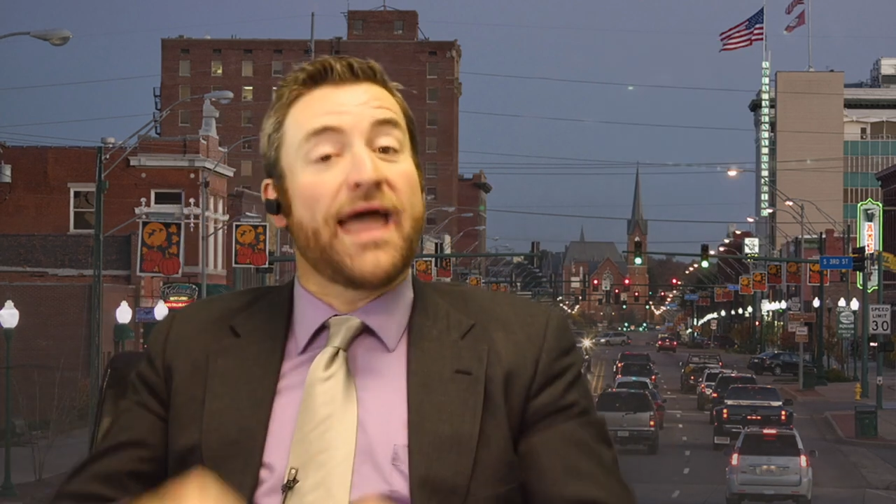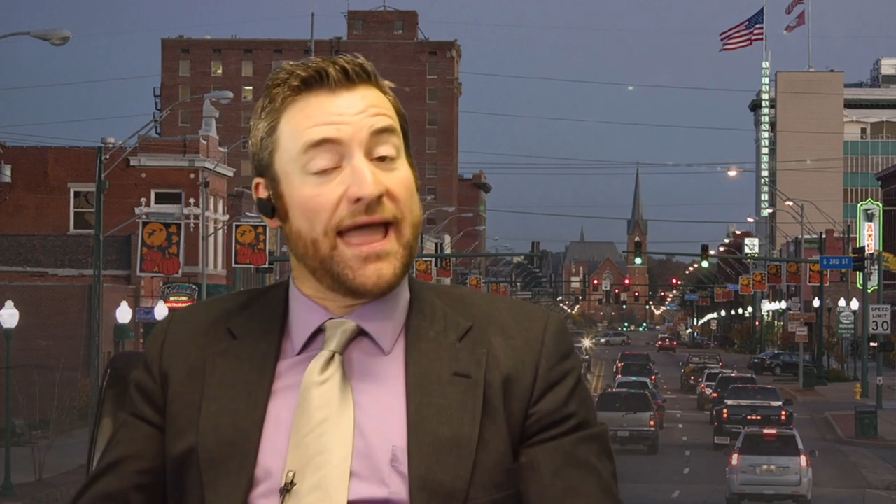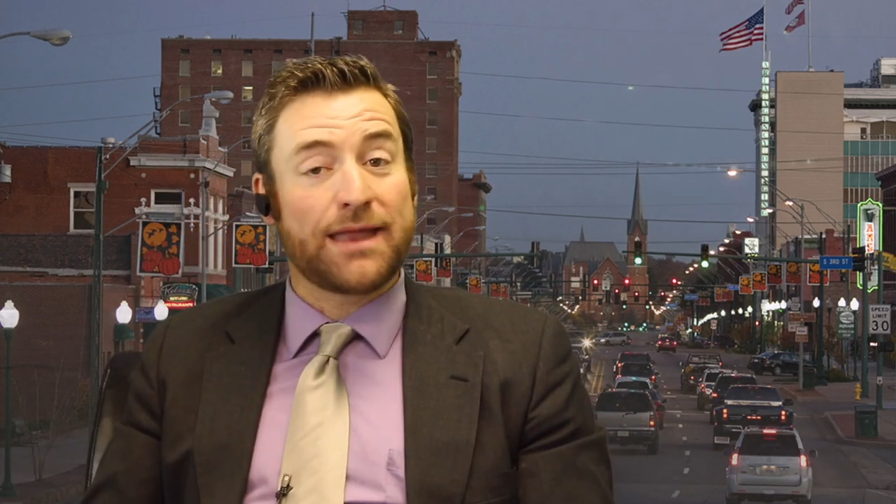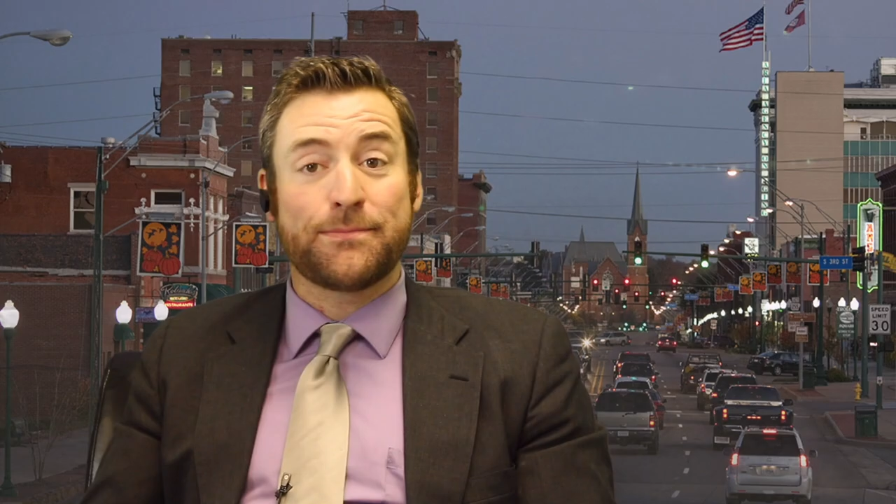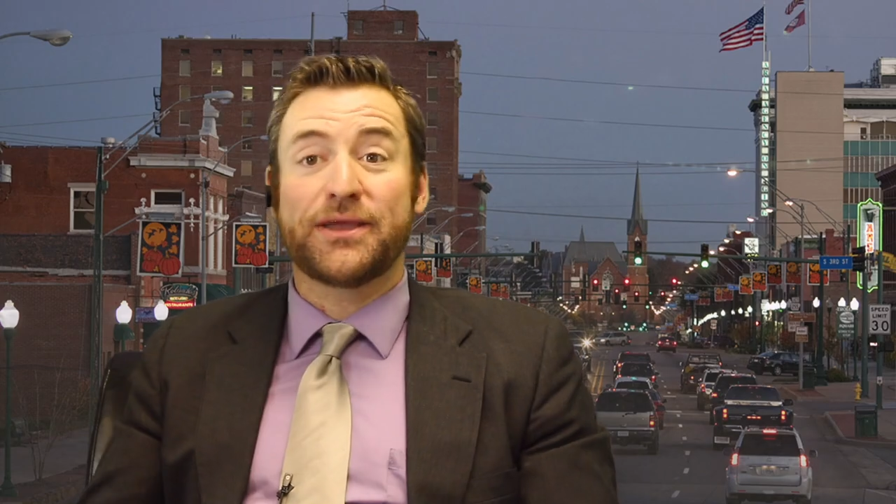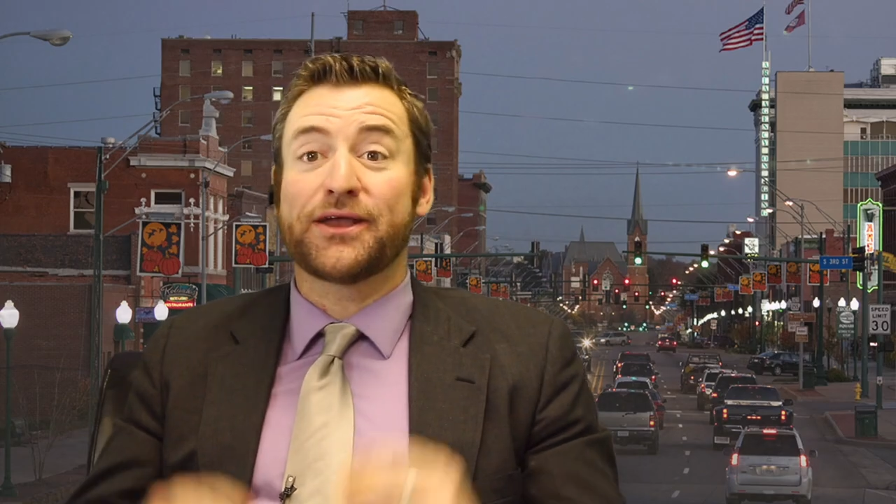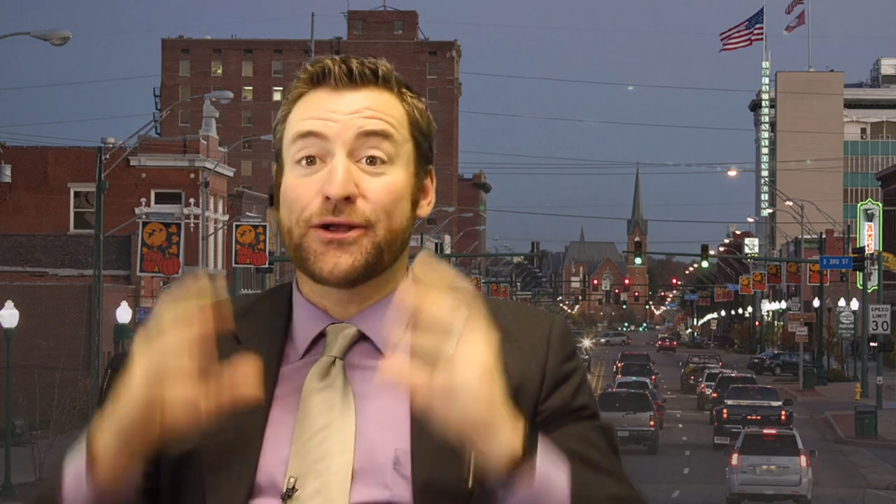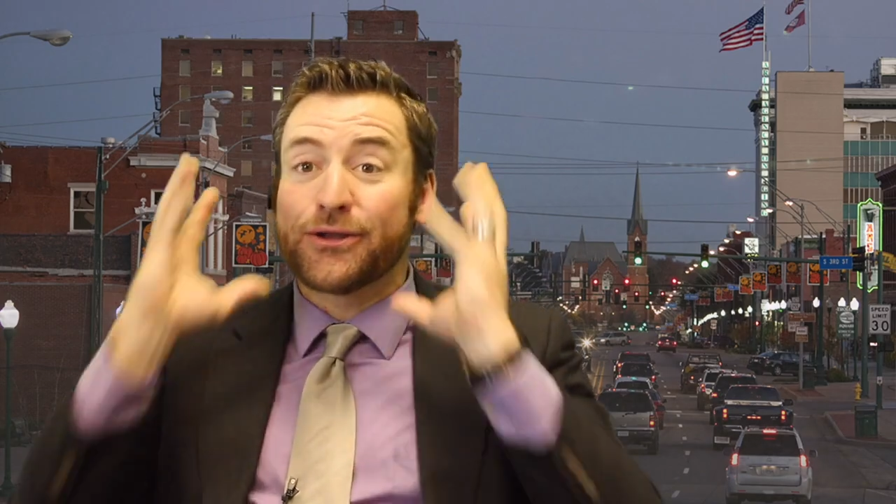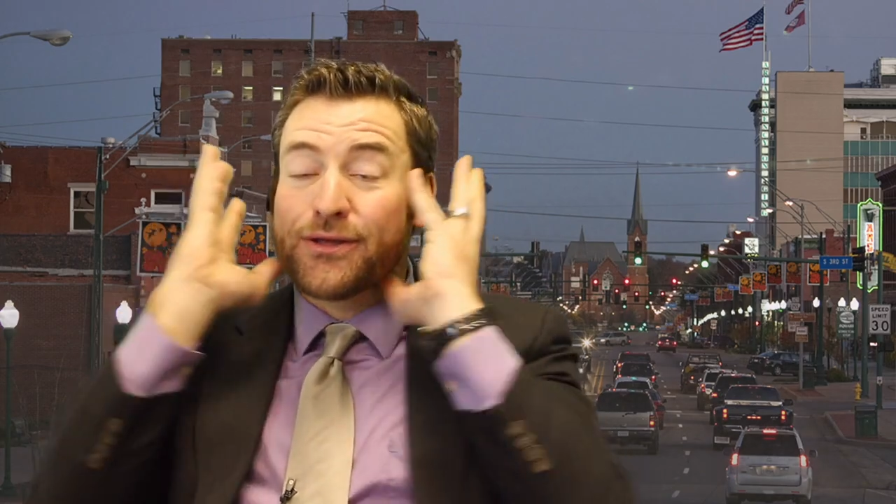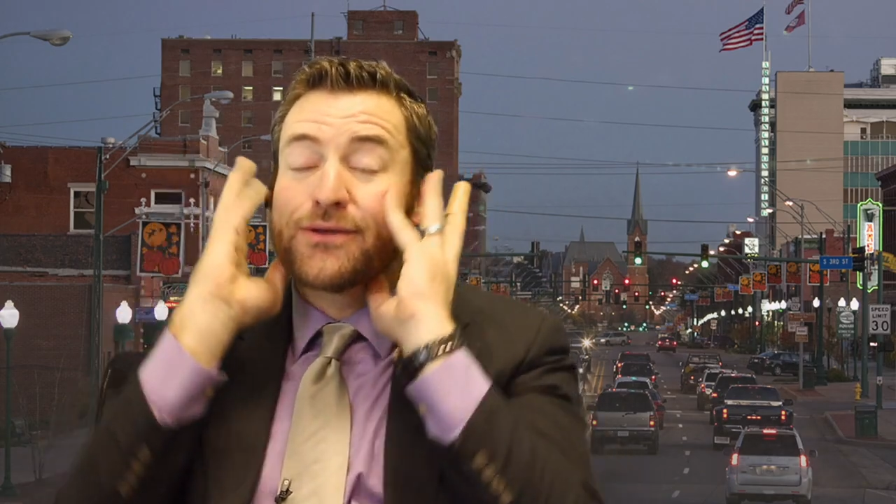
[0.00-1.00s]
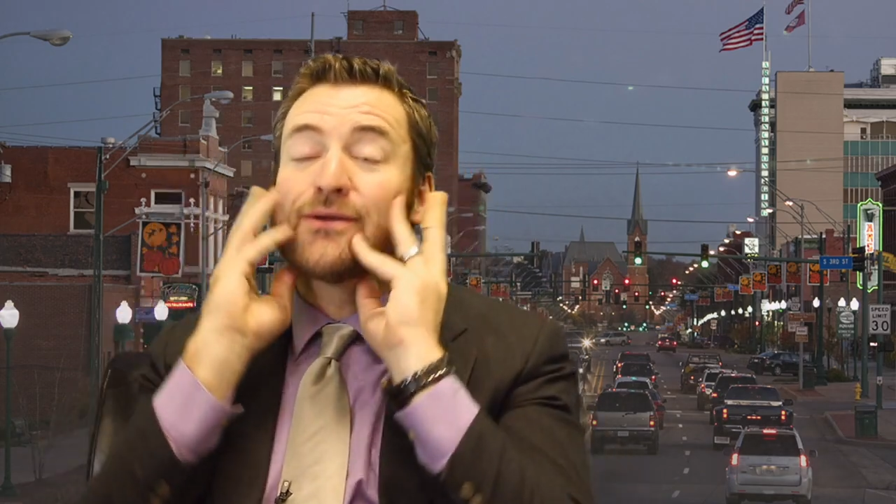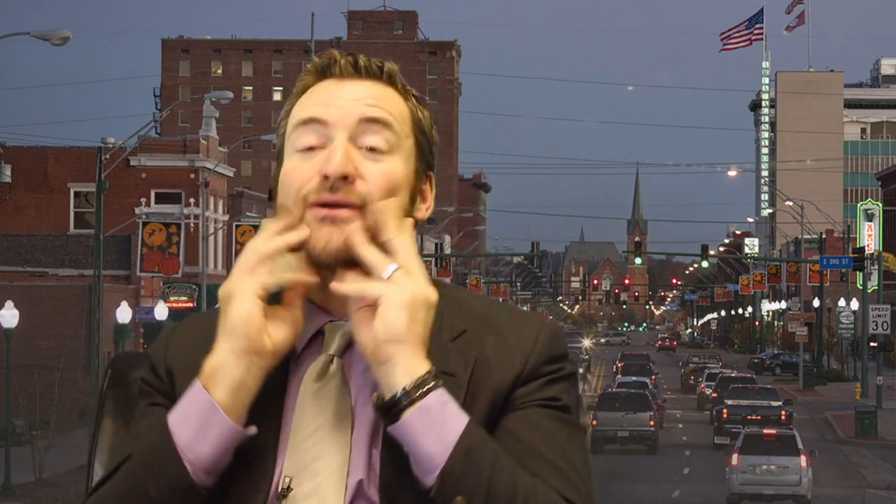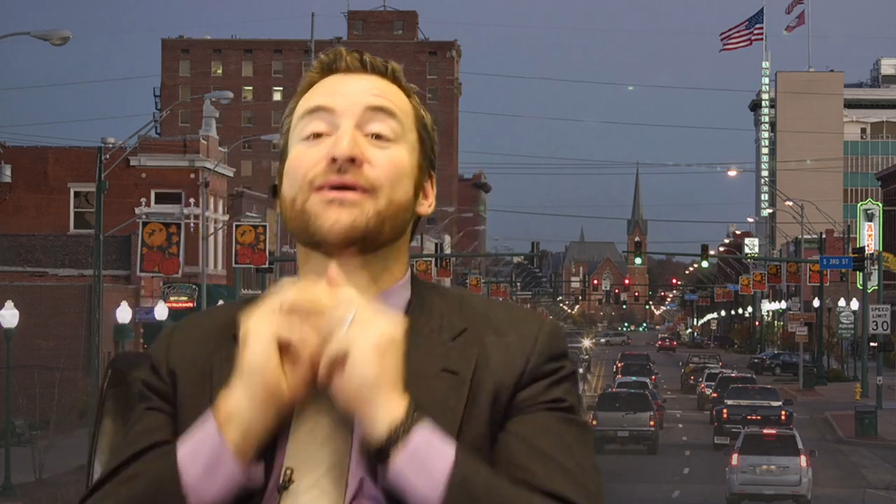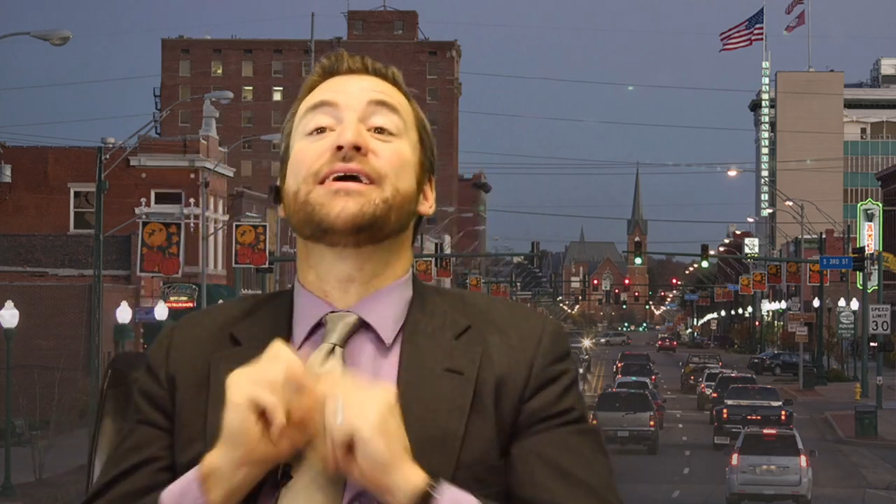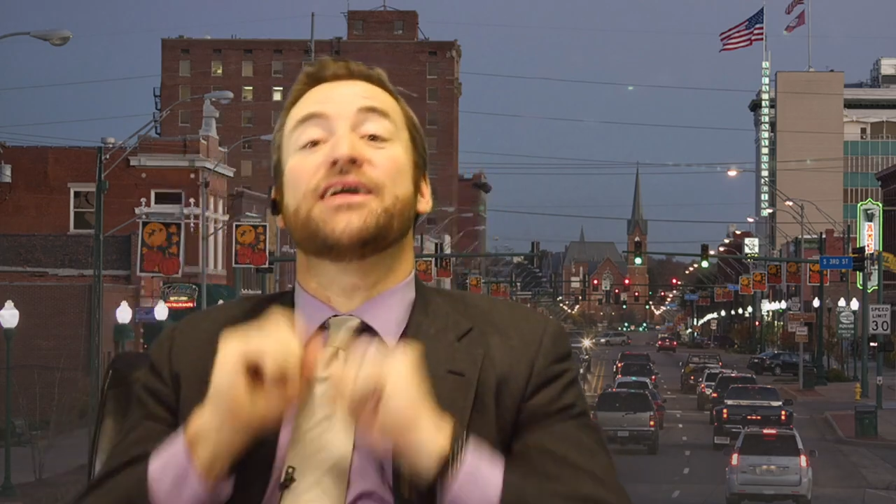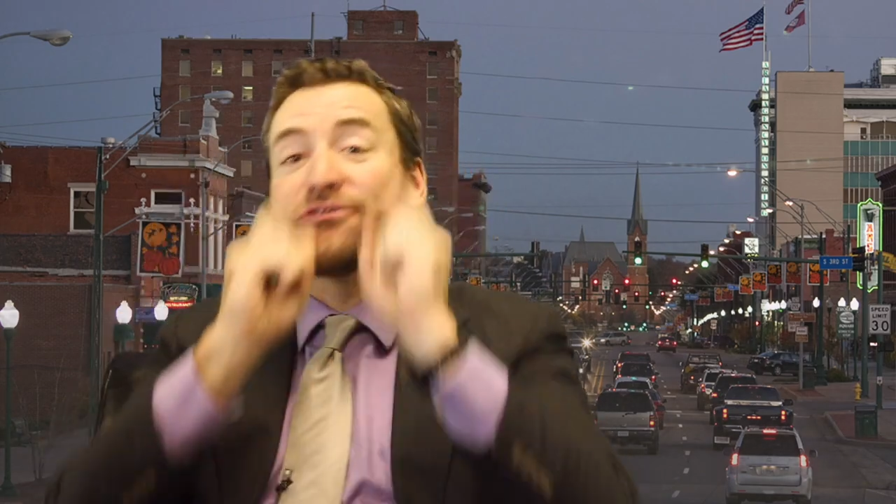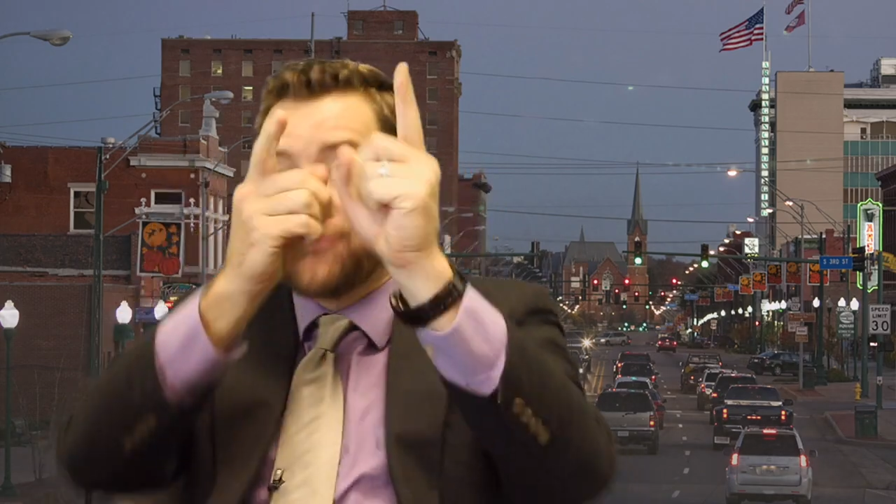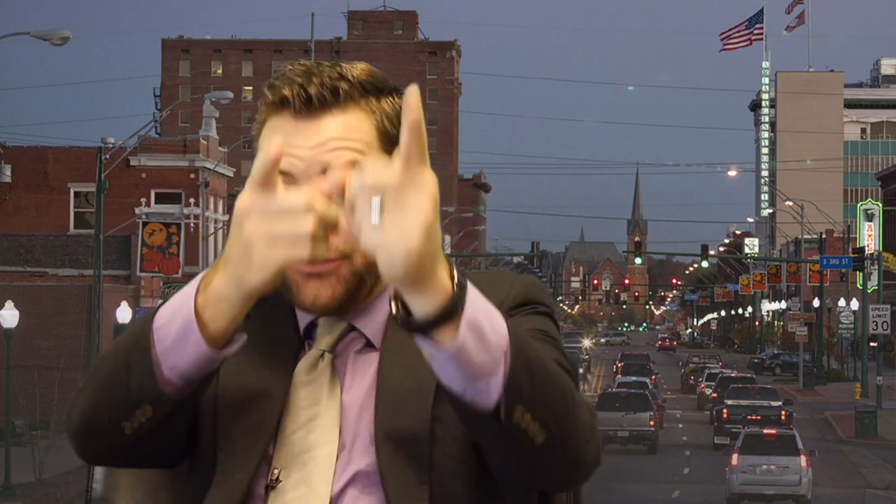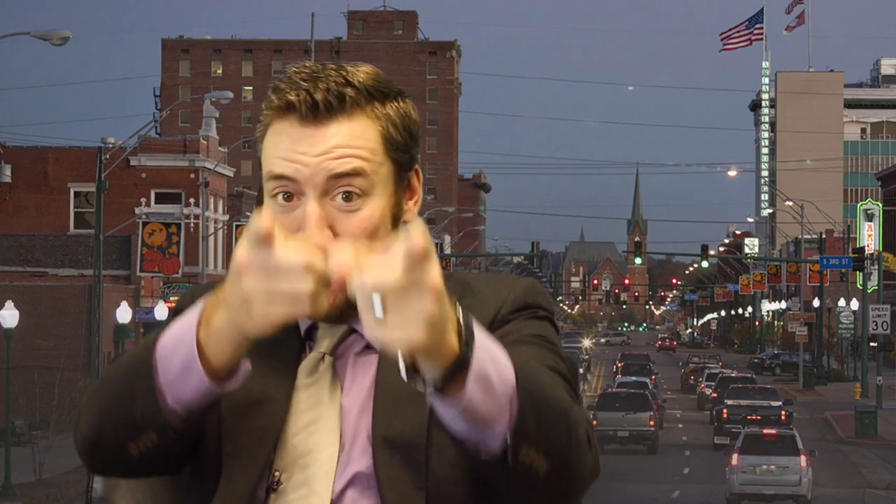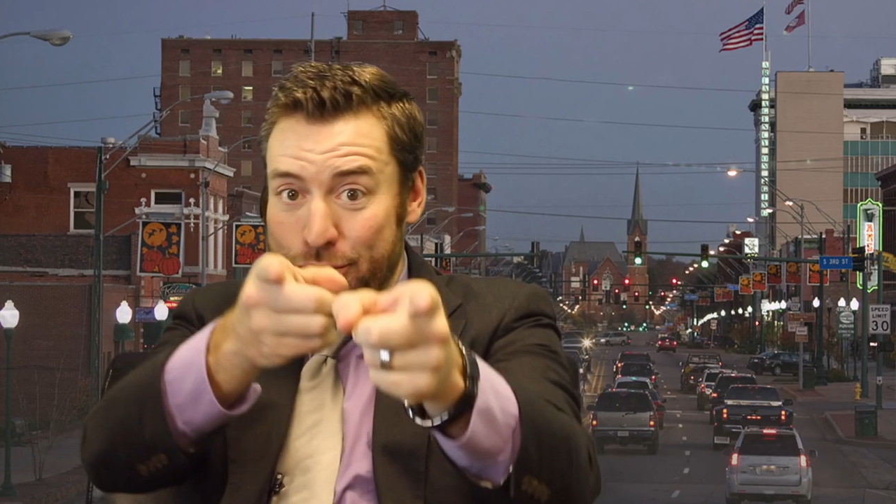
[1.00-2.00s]
and beard is
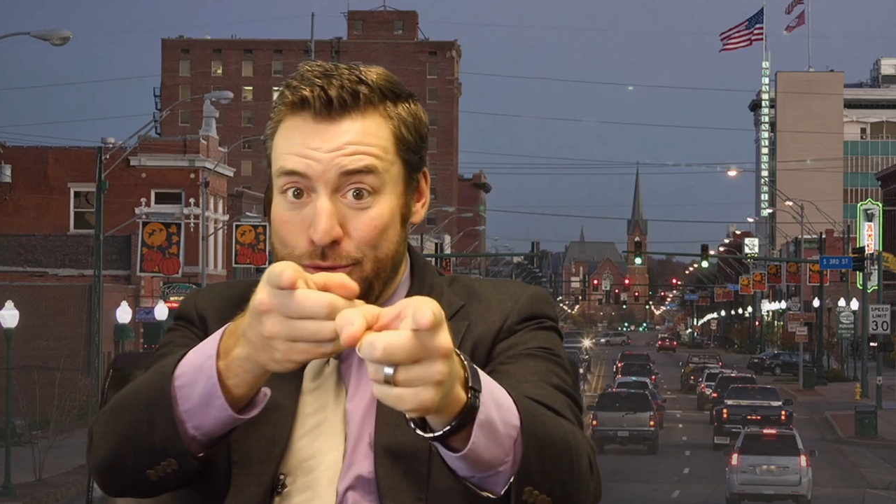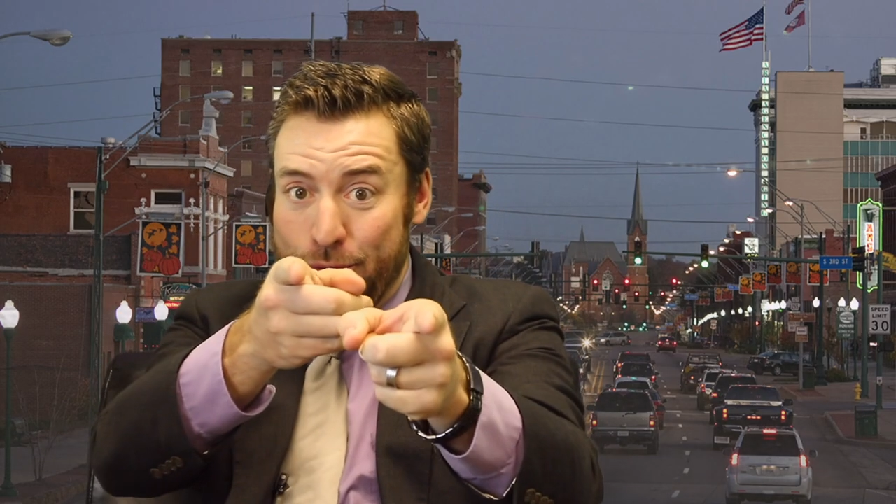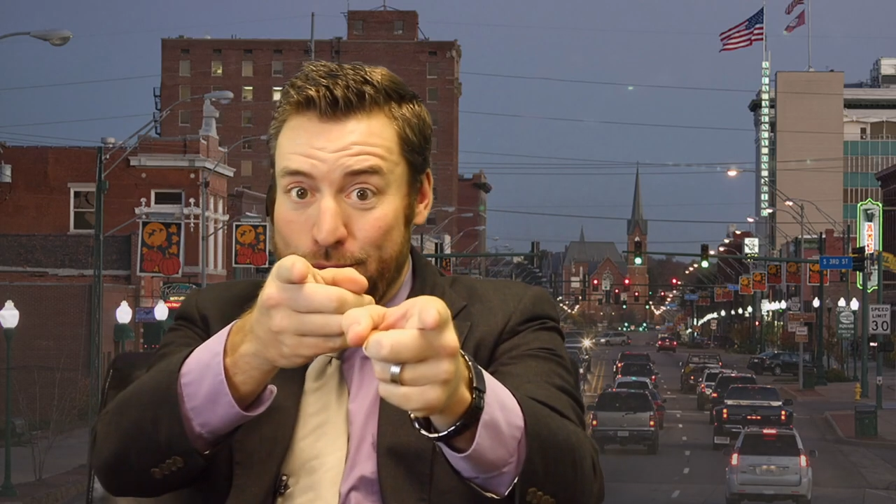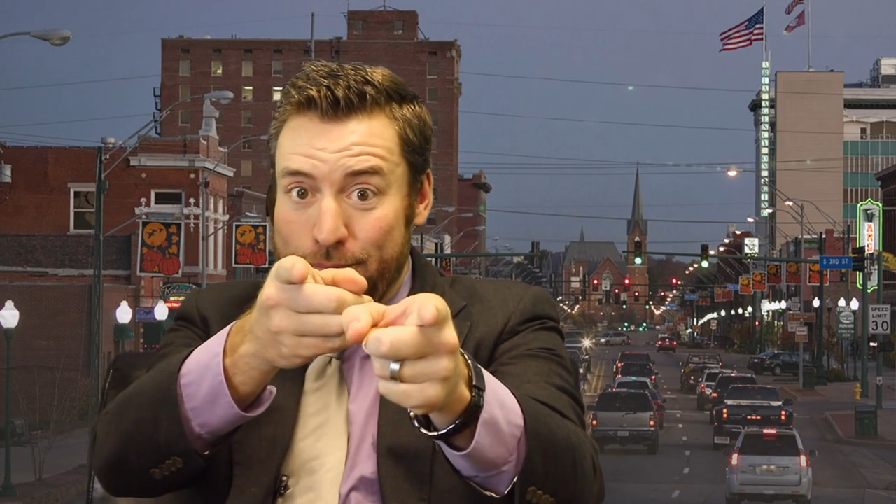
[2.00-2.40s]
for you.